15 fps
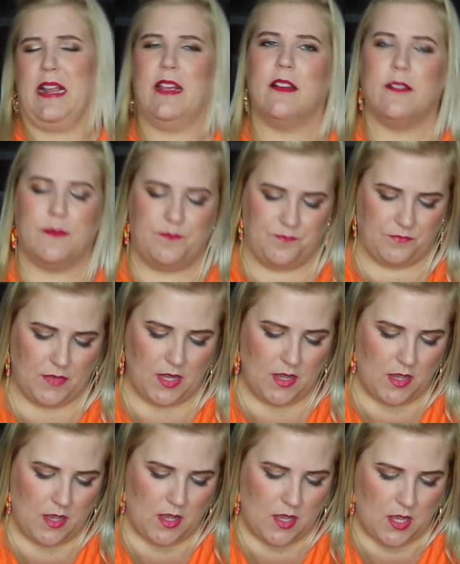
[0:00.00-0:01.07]

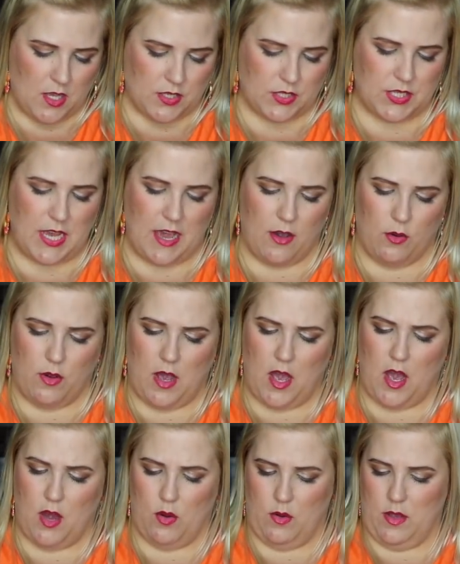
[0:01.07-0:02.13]
So,
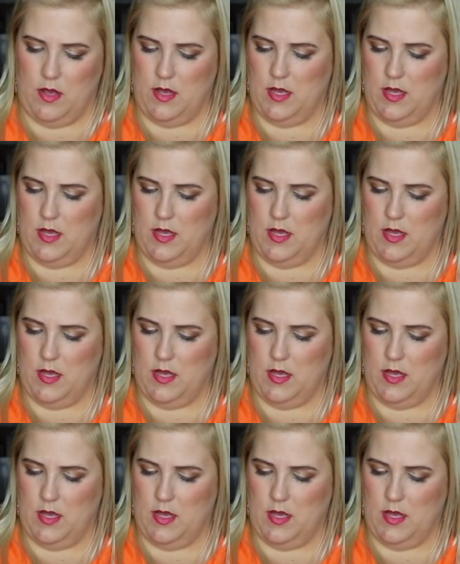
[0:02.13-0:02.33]
oh,